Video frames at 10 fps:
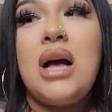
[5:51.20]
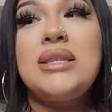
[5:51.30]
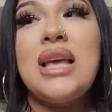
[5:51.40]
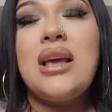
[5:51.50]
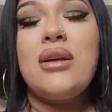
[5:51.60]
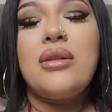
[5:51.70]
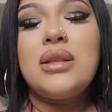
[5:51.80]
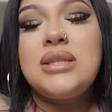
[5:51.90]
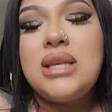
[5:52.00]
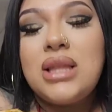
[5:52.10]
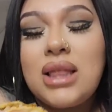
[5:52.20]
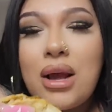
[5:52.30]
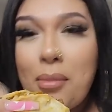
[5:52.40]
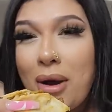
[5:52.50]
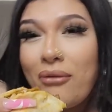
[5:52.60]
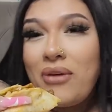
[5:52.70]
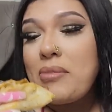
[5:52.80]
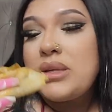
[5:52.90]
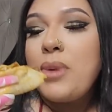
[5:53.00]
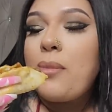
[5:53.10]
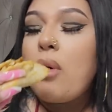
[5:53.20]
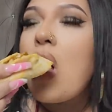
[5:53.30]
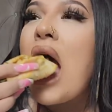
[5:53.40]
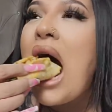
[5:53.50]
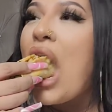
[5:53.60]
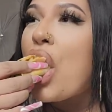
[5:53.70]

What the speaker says: I was like, see, the thing about famous people.